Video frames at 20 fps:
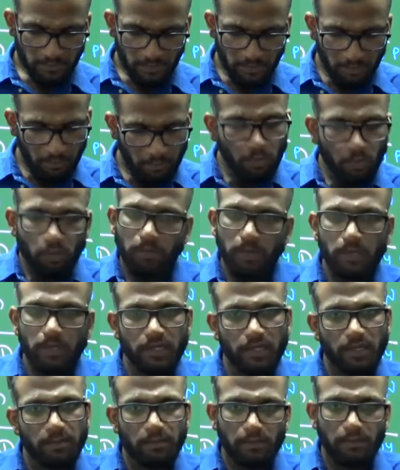
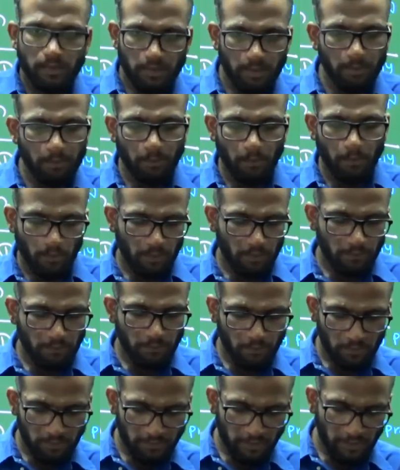Momentum important
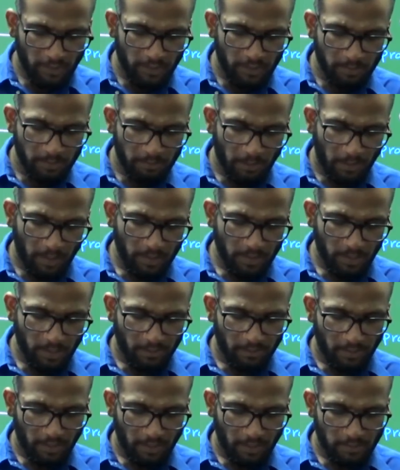for second part. I
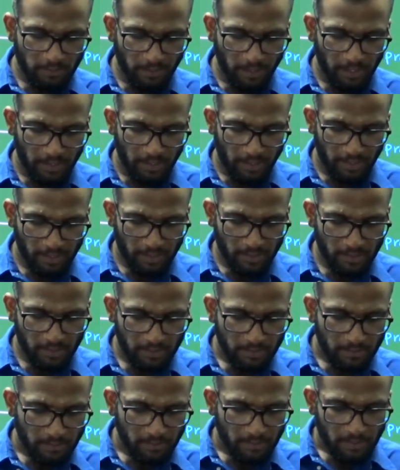will explain later.
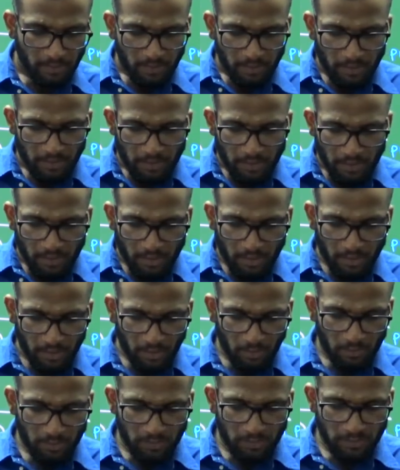
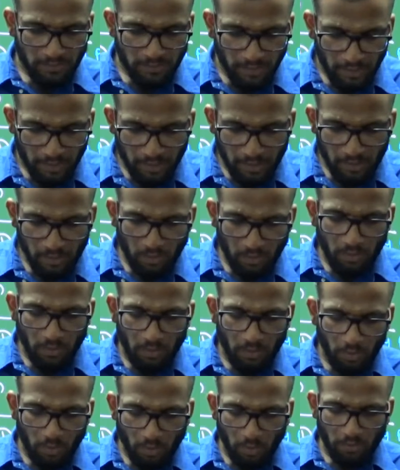Newton's second law,
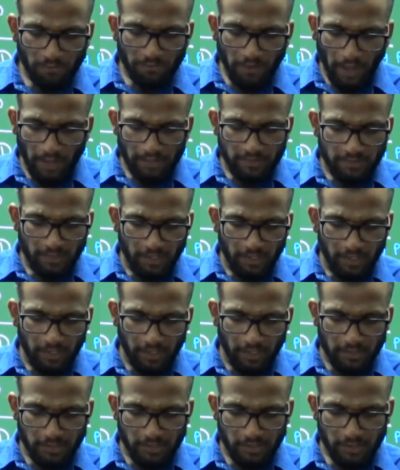law of
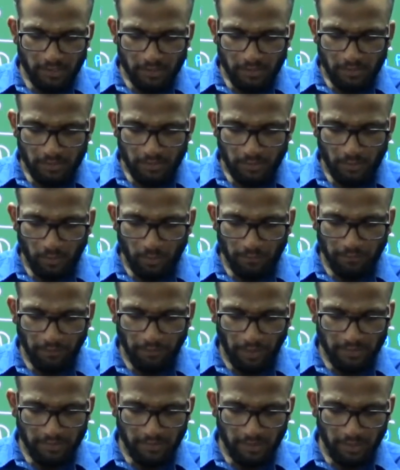acceleration. Law of
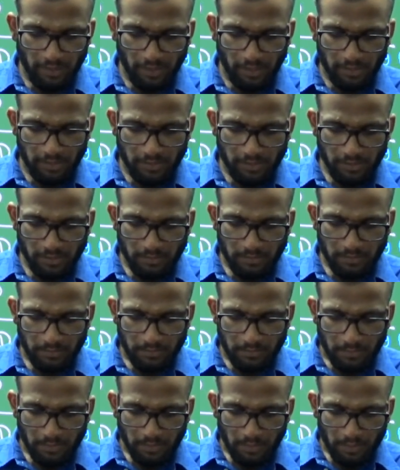acceleration.
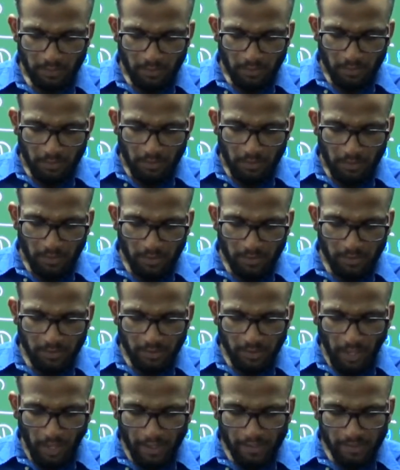
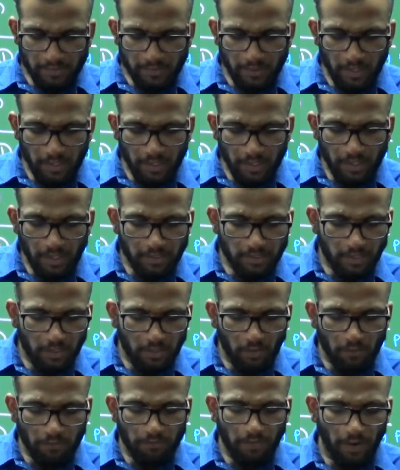The acceleration
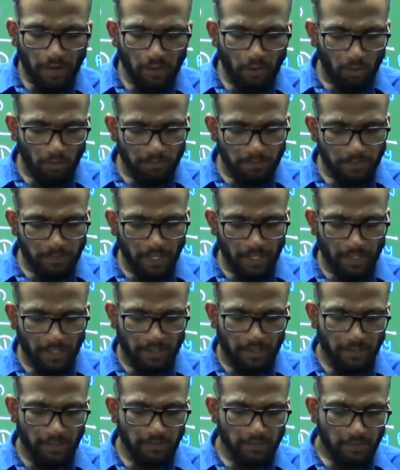of an object
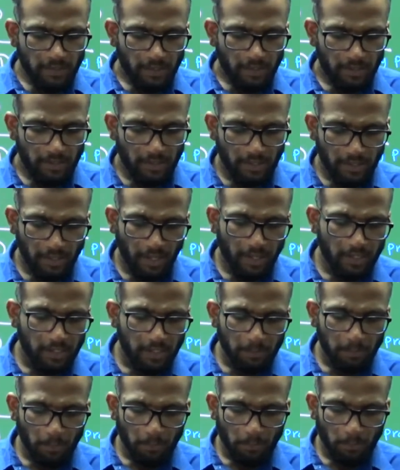is directly
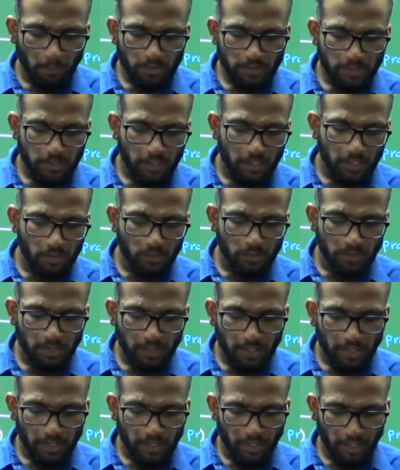proportional to
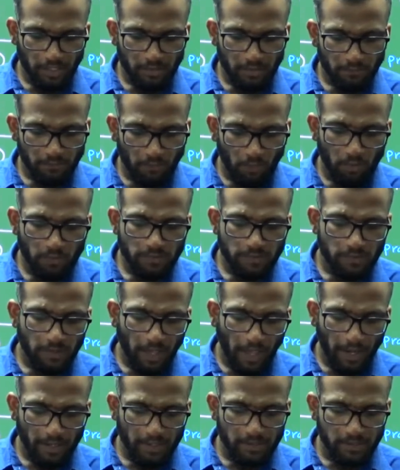the net force
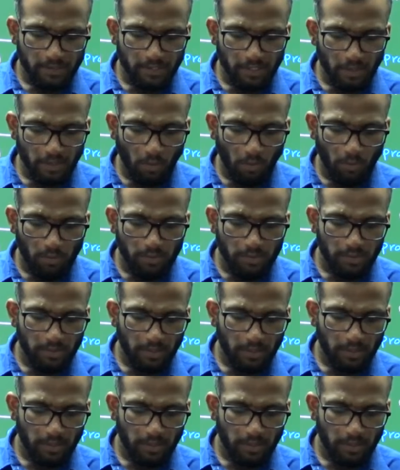acting on